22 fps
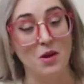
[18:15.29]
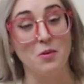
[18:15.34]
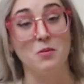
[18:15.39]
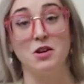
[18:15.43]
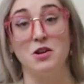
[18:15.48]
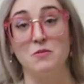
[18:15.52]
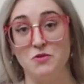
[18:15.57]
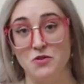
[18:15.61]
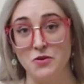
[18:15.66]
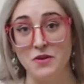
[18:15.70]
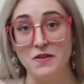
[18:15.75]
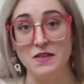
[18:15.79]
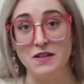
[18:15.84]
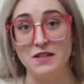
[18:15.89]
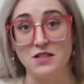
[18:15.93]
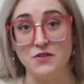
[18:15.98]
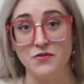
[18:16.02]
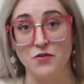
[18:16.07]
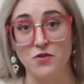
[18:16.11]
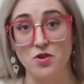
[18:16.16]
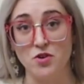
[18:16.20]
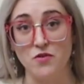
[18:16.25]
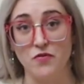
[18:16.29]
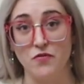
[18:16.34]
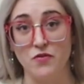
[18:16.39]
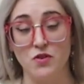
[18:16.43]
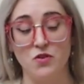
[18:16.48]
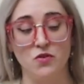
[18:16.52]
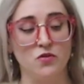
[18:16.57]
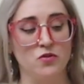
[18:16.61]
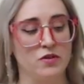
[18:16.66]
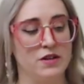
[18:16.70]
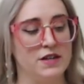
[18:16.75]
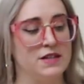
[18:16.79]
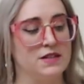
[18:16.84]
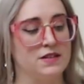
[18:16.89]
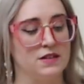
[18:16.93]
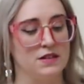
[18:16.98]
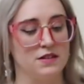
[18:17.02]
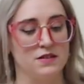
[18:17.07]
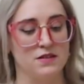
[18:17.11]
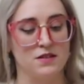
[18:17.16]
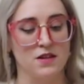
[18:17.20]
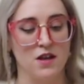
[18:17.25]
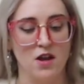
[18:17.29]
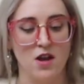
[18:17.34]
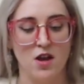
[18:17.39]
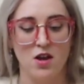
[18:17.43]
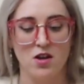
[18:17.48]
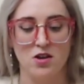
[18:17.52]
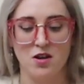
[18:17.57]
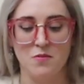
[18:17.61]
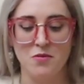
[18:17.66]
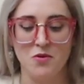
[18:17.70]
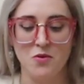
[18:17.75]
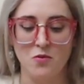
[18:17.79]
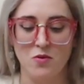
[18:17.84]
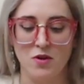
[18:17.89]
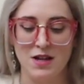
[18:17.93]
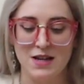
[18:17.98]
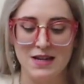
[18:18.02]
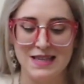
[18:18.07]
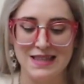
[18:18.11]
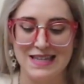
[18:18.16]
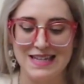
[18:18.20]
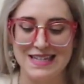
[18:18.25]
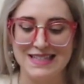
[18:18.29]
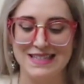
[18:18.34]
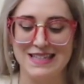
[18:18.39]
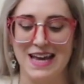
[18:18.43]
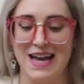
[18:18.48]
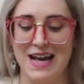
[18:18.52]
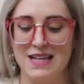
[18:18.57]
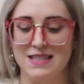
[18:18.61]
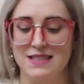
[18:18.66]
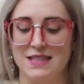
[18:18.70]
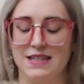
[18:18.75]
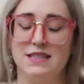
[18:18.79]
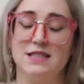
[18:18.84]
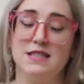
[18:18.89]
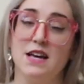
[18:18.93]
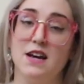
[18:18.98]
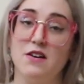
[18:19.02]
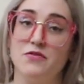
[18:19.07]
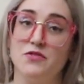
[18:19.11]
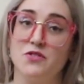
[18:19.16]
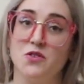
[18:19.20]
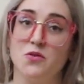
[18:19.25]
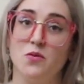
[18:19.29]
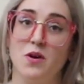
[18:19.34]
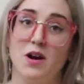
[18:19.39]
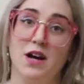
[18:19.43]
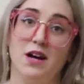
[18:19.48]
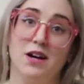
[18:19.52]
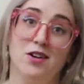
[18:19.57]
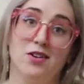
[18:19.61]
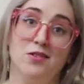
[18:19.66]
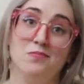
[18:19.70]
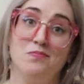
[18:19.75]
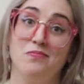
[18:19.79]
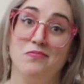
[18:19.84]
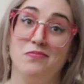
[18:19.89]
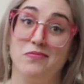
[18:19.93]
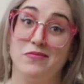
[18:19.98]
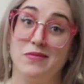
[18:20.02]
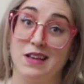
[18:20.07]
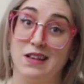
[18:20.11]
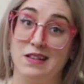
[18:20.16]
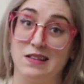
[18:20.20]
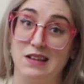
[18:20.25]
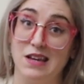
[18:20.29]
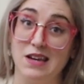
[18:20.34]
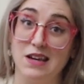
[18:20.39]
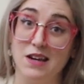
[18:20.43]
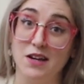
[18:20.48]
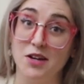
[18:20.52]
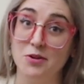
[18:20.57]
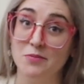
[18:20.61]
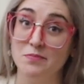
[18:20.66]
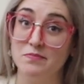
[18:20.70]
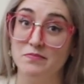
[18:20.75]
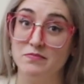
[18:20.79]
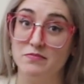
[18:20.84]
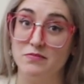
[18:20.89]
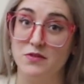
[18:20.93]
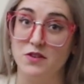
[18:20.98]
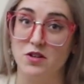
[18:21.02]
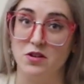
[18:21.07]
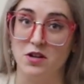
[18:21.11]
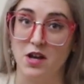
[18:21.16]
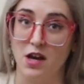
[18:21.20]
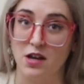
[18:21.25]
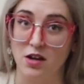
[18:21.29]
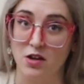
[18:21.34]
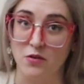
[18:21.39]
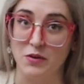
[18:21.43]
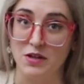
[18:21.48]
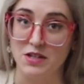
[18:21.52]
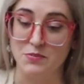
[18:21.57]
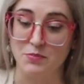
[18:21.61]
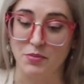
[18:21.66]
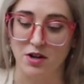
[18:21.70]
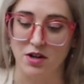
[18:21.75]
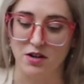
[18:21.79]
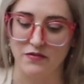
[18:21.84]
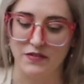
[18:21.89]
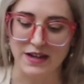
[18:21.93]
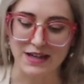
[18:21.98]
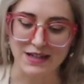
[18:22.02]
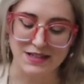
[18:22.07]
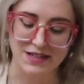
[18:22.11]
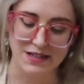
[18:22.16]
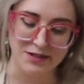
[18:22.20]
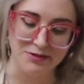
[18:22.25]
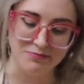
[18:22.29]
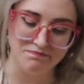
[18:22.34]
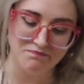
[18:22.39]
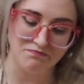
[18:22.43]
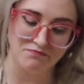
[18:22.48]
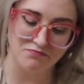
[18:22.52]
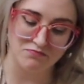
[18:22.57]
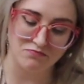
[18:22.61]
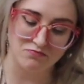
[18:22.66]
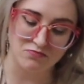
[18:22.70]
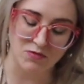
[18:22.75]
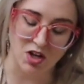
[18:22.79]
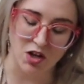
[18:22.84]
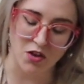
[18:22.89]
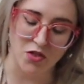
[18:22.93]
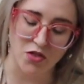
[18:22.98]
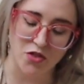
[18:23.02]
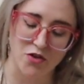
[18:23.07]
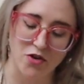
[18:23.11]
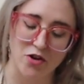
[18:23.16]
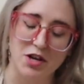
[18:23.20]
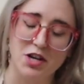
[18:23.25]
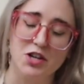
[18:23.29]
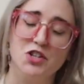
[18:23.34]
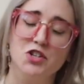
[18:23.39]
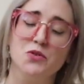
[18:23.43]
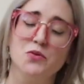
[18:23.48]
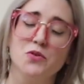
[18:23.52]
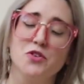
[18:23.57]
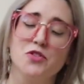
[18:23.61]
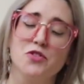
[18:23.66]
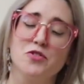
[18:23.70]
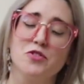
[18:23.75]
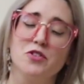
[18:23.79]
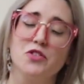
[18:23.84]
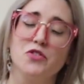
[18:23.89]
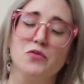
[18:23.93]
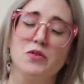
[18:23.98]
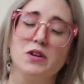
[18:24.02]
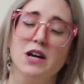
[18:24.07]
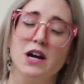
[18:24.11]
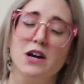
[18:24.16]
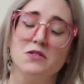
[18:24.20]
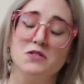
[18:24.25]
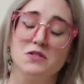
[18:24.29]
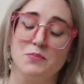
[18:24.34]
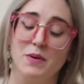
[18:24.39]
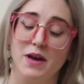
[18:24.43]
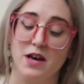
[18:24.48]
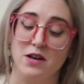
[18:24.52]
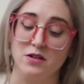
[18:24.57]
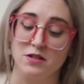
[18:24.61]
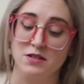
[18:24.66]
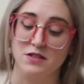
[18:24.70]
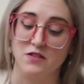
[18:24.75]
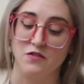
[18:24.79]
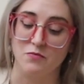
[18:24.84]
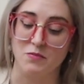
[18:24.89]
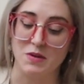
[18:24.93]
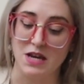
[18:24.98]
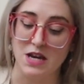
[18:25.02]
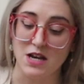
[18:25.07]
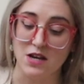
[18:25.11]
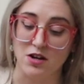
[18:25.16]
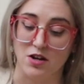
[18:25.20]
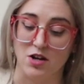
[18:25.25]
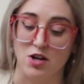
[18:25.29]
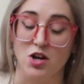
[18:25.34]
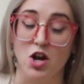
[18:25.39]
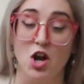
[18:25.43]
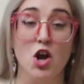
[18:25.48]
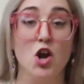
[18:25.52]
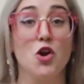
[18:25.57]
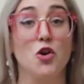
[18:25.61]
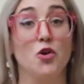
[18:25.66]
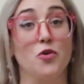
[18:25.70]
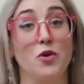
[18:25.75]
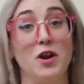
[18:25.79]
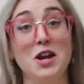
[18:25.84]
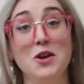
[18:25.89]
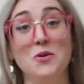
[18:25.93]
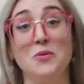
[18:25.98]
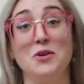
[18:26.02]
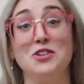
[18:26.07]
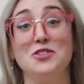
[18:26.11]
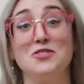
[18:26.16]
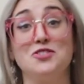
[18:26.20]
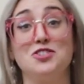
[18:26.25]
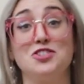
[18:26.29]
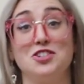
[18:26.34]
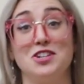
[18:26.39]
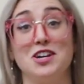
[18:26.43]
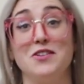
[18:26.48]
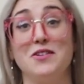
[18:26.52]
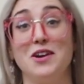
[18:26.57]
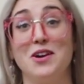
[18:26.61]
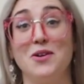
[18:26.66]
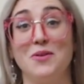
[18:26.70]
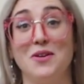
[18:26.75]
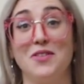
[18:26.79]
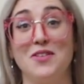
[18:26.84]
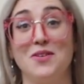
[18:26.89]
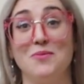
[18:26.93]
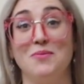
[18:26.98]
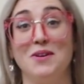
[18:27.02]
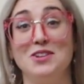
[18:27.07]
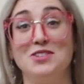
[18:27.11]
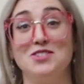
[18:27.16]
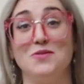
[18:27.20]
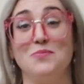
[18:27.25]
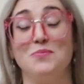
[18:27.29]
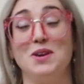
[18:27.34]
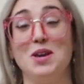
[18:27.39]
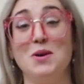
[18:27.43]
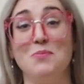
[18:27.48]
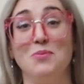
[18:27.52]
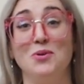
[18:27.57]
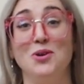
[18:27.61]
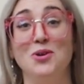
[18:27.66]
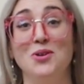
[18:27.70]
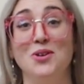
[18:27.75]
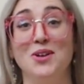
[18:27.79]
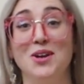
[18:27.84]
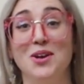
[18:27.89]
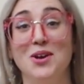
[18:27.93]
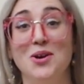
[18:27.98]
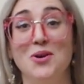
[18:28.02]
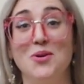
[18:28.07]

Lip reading: And I'm doing this for a few reasons. Number one, these gaskets, after a while, they leak. They're not always perfect. 32 or 33 ounce bottles of mead are great when you're sharing with a bunch of people,